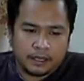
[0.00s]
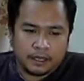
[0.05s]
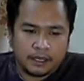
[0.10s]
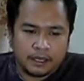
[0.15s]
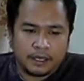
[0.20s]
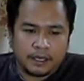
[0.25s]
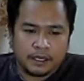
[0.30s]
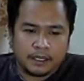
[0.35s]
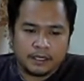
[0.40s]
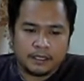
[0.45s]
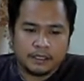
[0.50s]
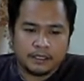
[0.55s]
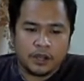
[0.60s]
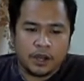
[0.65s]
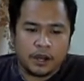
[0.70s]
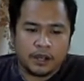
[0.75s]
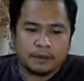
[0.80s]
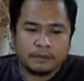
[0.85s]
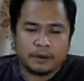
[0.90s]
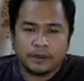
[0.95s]
And
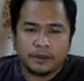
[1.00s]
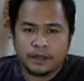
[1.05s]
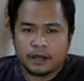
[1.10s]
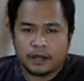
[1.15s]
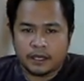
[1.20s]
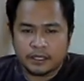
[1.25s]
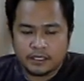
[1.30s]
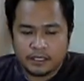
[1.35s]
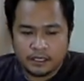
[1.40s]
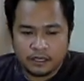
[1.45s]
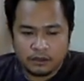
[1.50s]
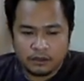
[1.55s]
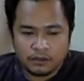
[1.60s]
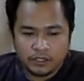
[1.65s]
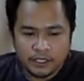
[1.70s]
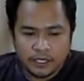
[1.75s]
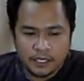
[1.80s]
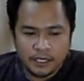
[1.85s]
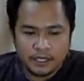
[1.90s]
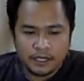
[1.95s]
talking about the Arctic
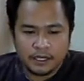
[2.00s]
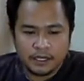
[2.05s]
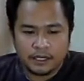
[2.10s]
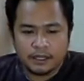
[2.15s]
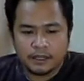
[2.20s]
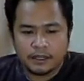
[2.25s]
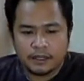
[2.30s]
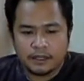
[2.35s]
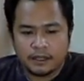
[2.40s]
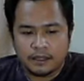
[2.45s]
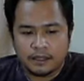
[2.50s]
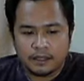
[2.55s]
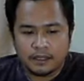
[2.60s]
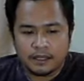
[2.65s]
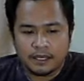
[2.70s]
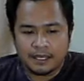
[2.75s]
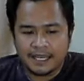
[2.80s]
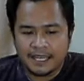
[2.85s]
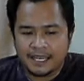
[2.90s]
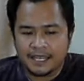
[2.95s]
Ocean,
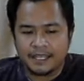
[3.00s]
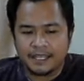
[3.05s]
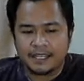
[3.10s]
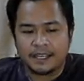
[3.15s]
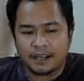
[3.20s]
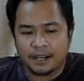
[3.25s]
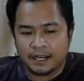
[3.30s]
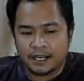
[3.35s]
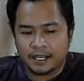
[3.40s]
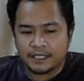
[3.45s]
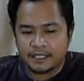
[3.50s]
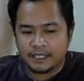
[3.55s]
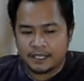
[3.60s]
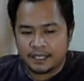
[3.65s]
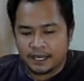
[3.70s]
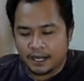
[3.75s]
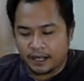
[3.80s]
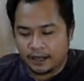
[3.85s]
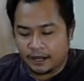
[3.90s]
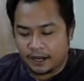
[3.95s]
again, the Arctic
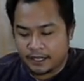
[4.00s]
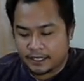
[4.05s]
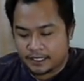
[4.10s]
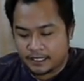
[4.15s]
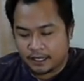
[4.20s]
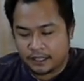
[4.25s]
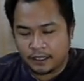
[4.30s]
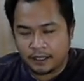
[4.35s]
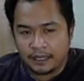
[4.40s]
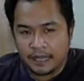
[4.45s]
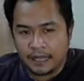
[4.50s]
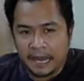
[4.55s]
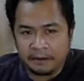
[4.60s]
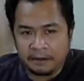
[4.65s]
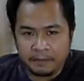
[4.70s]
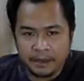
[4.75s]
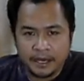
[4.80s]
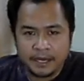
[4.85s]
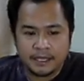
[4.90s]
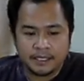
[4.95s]
area is not a
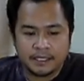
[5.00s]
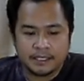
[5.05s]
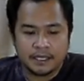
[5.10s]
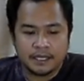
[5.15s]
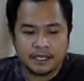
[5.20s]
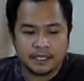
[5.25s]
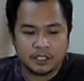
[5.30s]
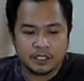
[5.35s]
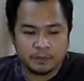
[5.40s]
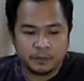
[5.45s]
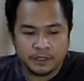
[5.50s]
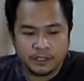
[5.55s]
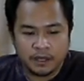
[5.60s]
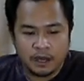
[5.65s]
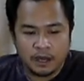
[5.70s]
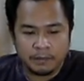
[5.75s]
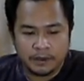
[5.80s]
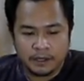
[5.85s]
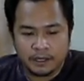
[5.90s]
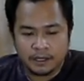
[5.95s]
landmass. It is
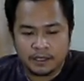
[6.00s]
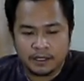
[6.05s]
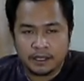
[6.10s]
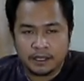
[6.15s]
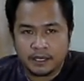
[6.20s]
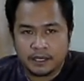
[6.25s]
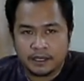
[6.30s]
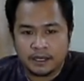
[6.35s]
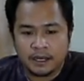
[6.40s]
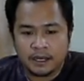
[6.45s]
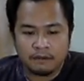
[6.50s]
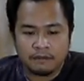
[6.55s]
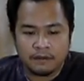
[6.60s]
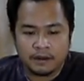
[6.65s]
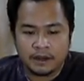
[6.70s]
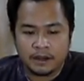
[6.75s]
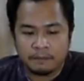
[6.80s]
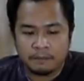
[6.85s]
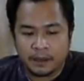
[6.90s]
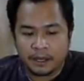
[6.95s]
predominantly
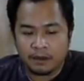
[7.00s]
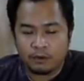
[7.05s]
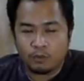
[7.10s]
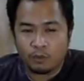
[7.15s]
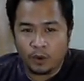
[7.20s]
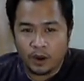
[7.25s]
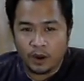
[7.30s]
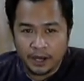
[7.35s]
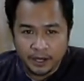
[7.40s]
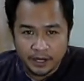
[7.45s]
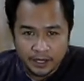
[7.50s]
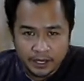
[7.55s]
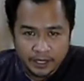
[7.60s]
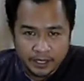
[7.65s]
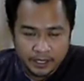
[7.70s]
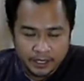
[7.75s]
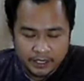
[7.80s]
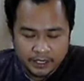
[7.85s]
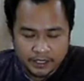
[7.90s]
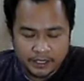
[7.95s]
covered by
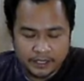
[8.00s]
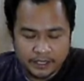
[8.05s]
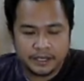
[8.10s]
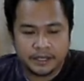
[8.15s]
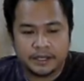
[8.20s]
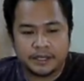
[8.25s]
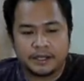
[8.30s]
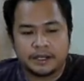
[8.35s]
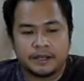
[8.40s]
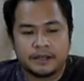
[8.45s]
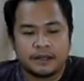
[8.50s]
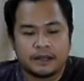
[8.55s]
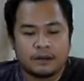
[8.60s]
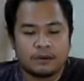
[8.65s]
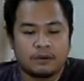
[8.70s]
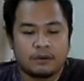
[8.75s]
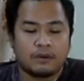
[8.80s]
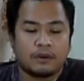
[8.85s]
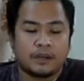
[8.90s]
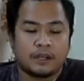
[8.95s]
water
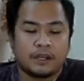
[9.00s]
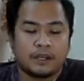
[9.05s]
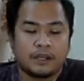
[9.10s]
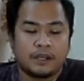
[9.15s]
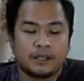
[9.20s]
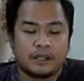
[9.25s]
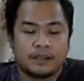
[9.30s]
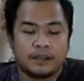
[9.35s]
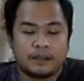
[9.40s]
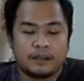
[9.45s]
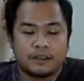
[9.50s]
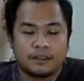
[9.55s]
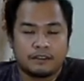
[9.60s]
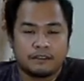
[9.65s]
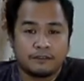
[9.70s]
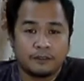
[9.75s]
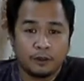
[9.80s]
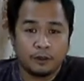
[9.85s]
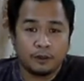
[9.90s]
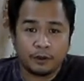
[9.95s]
or
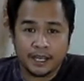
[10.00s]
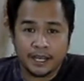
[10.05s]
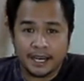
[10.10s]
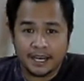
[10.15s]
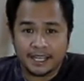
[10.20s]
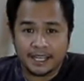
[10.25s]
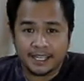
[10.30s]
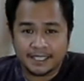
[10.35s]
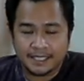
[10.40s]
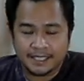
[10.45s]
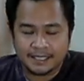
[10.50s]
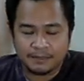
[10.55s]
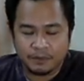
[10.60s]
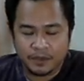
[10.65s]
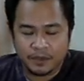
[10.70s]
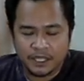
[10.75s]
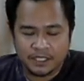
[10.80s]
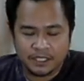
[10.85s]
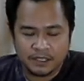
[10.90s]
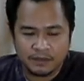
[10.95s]
floating ice
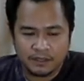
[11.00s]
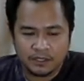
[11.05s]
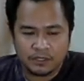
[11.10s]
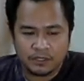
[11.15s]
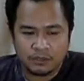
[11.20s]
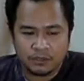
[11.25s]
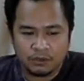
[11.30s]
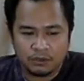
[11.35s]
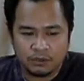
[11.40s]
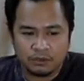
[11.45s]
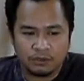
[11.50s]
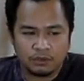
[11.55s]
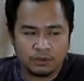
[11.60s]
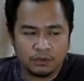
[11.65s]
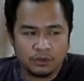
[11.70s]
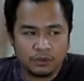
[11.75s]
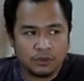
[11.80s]
because of the too